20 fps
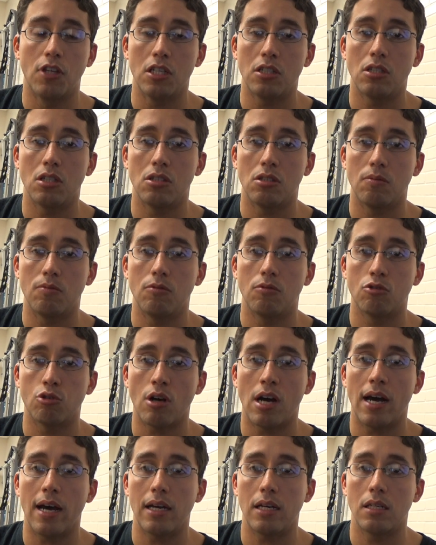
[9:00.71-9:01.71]
this is
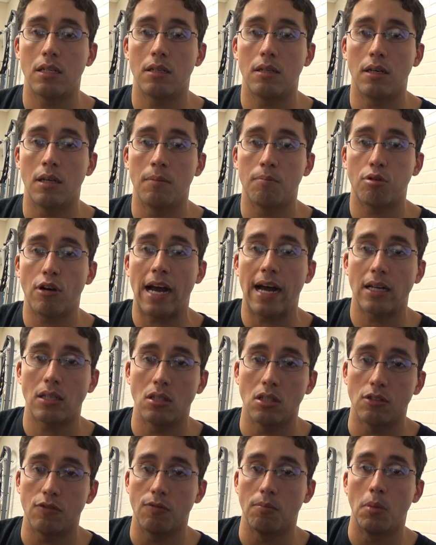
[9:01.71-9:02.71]
tried and, and
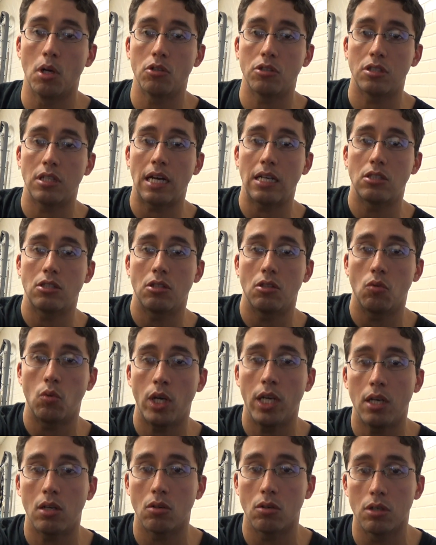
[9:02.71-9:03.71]
practiced for most nights of the
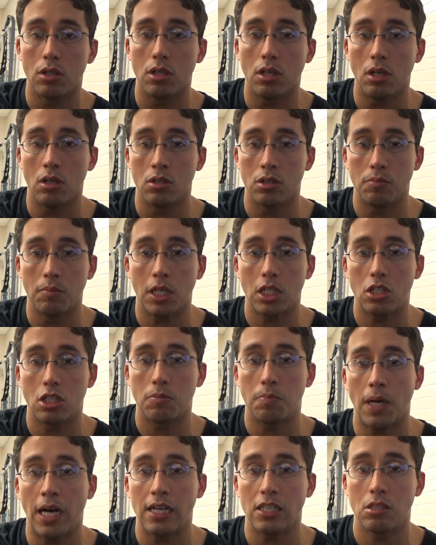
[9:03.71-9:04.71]
week or, or as much
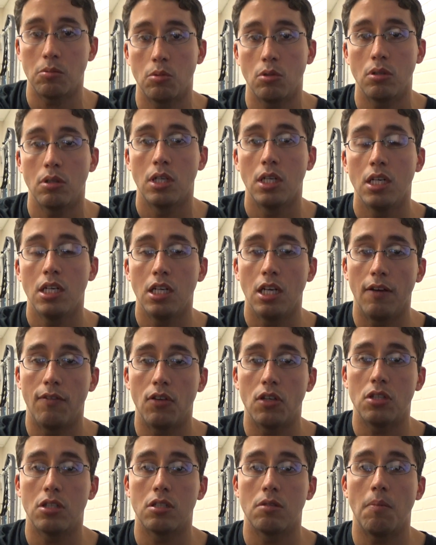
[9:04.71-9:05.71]
as possible, if
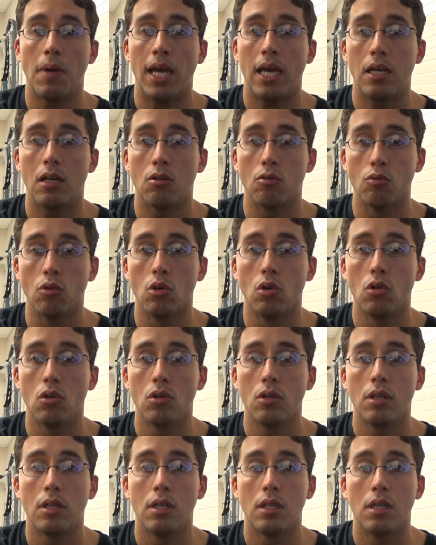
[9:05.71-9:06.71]
this is made a
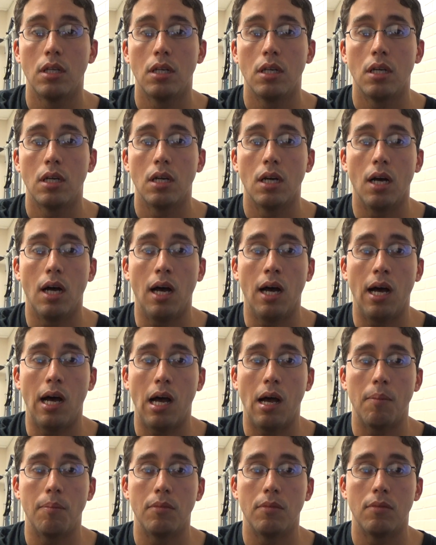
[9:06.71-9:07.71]
rule,
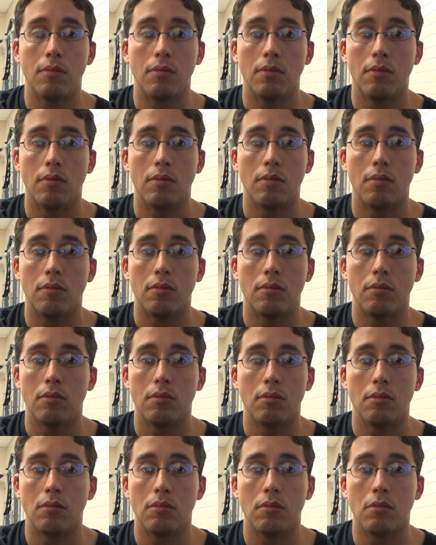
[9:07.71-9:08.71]
um,
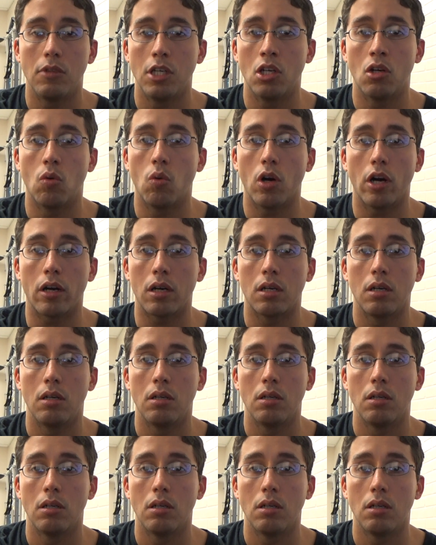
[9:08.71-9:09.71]
it'll work.
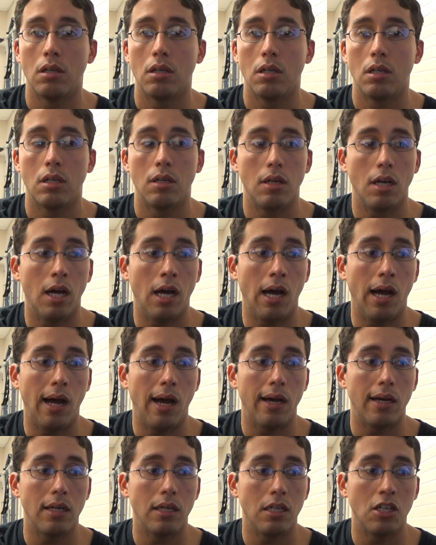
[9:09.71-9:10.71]

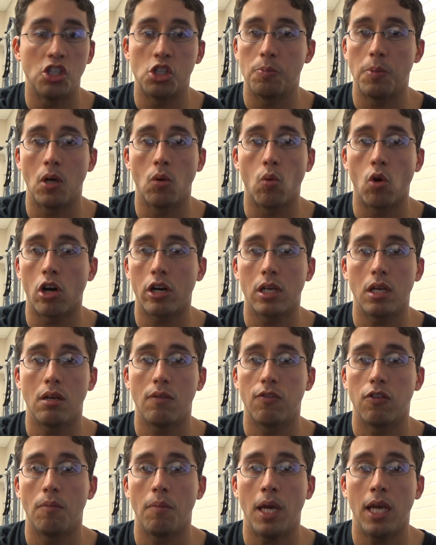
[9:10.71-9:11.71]
Uh, it's been
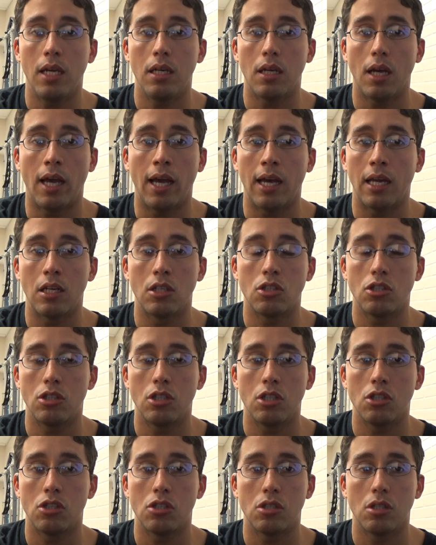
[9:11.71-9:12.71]
working for me, and it's
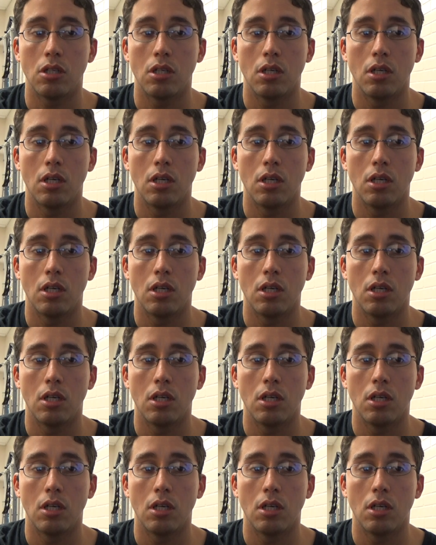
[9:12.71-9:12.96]
just,